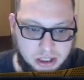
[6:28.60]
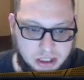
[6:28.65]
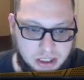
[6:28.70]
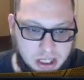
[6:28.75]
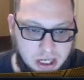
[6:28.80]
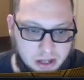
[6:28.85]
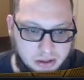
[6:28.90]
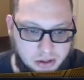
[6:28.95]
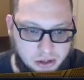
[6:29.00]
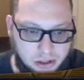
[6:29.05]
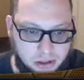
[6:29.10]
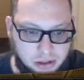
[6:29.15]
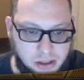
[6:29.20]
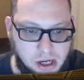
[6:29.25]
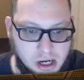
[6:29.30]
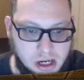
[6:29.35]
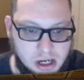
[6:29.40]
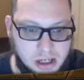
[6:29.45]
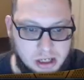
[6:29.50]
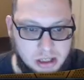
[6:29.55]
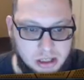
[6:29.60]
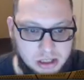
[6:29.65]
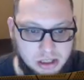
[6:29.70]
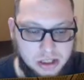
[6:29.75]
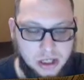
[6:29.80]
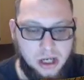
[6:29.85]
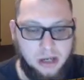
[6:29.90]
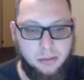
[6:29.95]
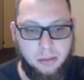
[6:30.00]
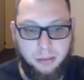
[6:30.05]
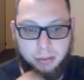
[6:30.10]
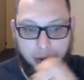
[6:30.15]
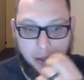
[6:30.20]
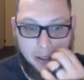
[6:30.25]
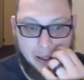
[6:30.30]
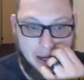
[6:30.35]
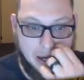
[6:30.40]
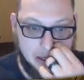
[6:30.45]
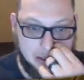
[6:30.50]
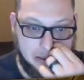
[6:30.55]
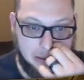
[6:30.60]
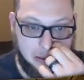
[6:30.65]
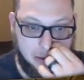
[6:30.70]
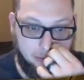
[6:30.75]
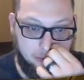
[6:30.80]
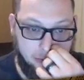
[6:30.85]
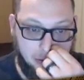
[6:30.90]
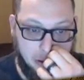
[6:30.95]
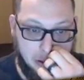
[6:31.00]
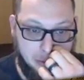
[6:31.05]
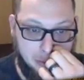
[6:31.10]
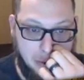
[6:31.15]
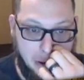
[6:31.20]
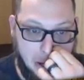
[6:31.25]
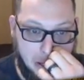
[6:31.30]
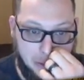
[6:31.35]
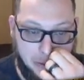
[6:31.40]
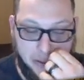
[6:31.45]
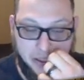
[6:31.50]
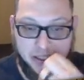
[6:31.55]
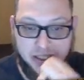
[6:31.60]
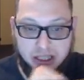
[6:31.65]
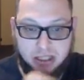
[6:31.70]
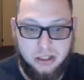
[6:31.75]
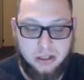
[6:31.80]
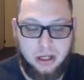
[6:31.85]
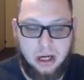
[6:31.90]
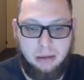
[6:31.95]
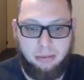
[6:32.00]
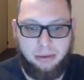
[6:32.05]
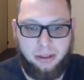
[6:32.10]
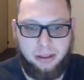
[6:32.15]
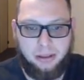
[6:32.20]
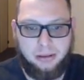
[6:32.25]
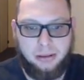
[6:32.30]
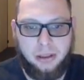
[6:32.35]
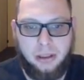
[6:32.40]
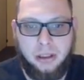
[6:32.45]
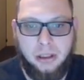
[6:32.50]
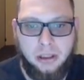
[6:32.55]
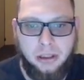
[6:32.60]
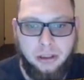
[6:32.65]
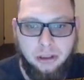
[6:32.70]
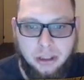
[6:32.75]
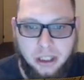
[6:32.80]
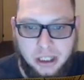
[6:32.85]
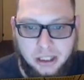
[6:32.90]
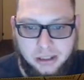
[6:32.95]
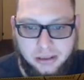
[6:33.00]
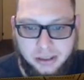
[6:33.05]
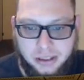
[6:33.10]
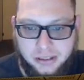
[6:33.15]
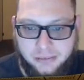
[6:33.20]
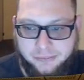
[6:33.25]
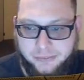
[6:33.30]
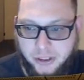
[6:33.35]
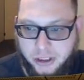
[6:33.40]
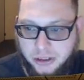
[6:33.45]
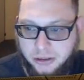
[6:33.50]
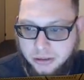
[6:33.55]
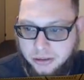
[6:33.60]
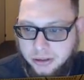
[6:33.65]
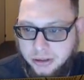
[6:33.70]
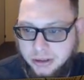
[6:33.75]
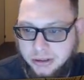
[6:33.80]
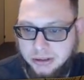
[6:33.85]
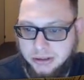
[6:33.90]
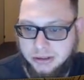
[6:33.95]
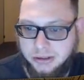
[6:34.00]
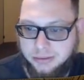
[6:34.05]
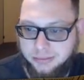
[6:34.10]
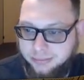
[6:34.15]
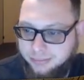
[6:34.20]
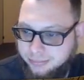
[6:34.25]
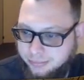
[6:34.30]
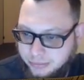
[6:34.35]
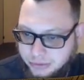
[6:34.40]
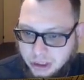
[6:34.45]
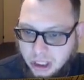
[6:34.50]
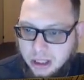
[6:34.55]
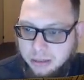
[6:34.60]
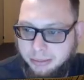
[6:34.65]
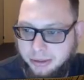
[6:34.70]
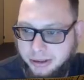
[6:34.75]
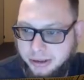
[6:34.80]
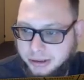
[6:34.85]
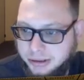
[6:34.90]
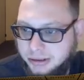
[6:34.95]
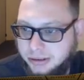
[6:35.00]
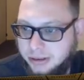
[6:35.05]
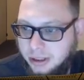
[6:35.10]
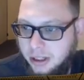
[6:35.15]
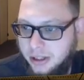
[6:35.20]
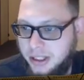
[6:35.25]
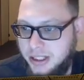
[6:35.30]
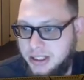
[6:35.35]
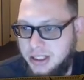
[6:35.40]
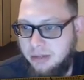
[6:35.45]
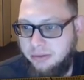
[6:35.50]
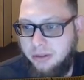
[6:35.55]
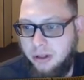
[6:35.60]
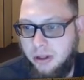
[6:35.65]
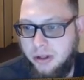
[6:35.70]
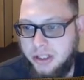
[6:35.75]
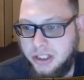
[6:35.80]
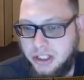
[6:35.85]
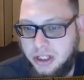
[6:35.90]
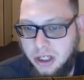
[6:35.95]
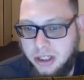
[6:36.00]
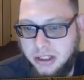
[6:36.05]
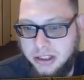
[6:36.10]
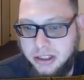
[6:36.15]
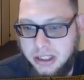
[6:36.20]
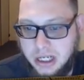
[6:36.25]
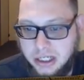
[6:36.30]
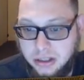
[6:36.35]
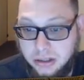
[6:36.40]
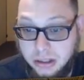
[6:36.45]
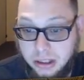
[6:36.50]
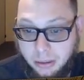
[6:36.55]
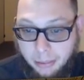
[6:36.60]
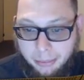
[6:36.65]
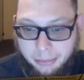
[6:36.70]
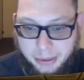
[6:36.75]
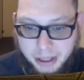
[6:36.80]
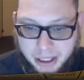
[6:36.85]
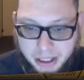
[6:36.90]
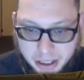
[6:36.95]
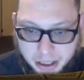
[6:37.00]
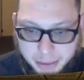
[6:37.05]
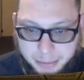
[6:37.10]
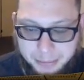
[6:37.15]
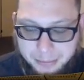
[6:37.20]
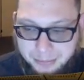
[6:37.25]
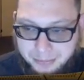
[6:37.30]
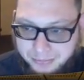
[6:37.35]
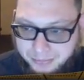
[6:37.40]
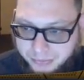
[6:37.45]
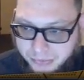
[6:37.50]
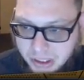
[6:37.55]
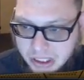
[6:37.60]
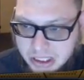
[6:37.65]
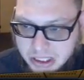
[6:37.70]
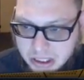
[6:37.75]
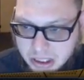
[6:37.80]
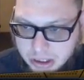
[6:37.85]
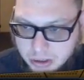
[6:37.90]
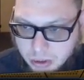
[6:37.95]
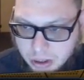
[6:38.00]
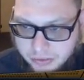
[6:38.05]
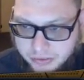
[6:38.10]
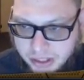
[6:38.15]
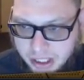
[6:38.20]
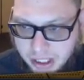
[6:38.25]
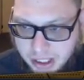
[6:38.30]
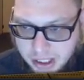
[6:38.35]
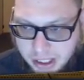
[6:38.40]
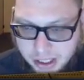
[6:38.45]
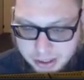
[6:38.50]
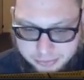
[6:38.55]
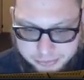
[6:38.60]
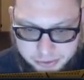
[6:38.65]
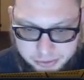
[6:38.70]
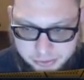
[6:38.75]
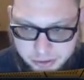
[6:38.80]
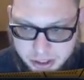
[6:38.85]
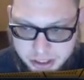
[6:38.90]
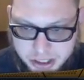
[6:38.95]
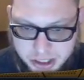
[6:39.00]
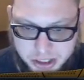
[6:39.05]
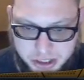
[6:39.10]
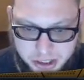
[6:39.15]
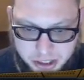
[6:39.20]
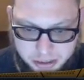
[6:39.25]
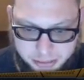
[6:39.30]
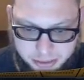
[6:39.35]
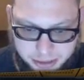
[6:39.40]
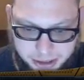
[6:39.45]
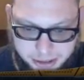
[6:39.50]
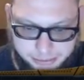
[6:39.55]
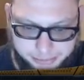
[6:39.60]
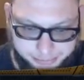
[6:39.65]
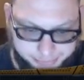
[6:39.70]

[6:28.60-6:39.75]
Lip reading: now that are starting to be played now because of the fear of the ban list is dropping. You got like Infernoids, Zombies, all that stuff going. This card is actually jumping back up. It's $12.98 for first edition near mint.